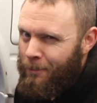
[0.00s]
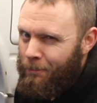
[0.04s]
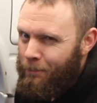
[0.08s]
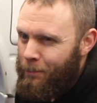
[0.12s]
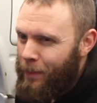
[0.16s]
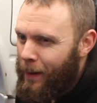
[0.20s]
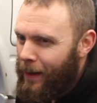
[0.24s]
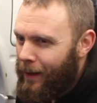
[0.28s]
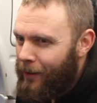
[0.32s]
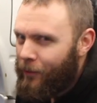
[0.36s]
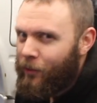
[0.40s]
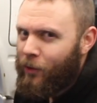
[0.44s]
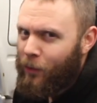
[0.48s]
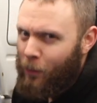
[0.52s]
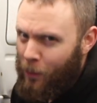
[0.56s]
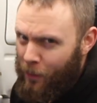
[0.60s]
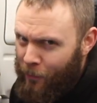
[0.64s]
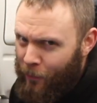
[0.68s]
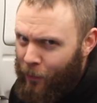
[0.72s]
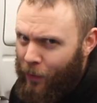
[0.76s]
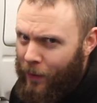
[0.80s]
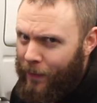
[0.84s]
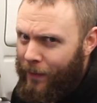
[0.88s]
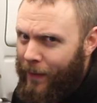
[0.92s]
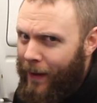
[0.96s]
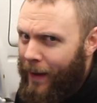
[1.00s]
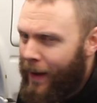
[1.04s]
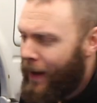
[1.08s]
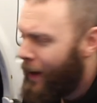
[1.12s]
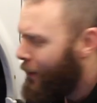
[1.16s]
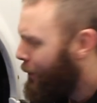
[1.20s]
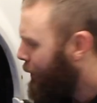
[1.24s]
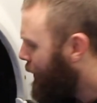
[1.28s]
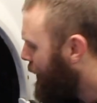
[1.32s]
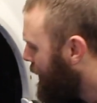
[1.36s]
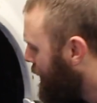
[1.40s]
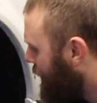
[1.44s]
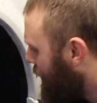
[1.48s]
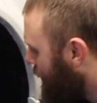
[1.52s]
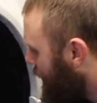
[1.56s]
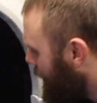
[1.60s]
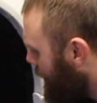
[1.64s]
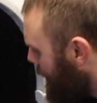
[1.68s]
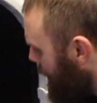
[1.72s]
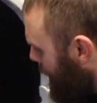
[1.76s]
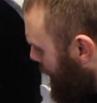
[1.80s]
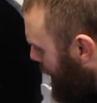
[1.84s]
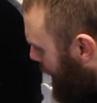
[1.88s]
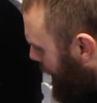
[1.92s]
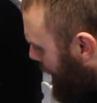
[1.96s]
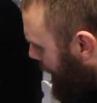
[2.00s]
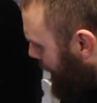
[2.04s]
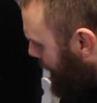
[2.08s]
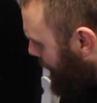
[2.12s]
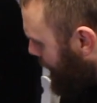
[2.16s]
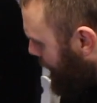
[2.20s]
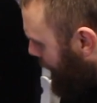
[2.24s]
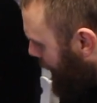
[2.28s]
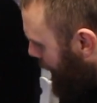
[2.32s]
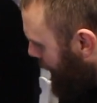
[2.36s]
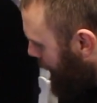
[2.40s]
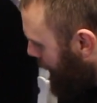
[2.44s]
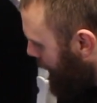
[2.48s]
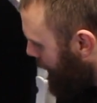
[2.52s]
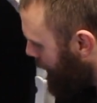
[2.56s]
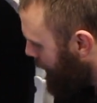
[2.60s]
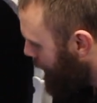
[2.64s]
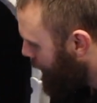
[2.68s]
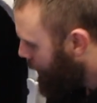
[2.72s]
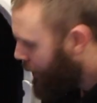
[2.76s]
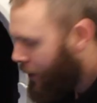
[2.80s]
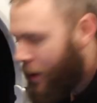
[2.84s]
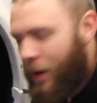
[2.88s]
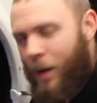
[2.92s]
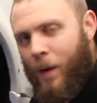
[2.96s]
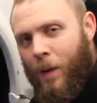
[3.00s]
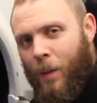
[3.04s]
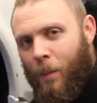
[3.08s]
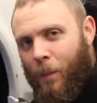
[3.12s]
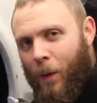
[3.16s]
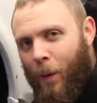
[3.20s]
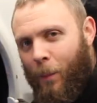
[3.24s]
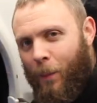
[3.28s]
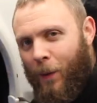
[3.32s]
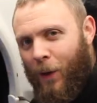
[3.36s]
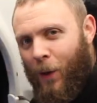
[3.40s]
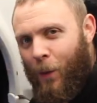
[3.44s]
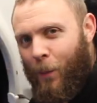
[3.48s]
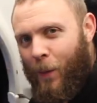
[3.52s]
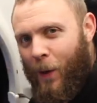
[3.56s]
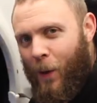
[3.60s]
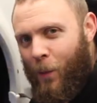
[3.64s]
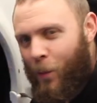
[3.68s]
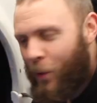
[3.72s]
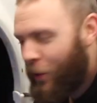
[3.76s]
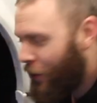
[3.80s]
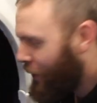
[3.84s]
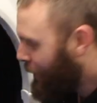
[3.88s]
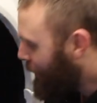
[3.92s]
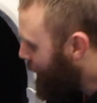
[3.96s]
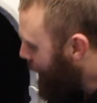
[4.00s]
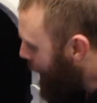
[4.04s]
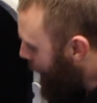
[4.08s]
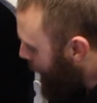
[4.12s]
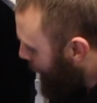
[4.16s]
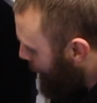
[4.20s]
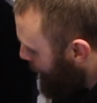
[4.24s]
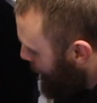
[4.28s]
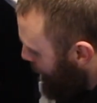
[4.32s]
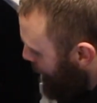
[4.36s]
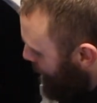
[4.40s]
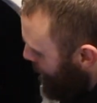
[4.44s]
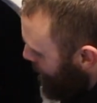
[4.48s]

but to avoid that happening to you guys, pop a little bit of wood in there.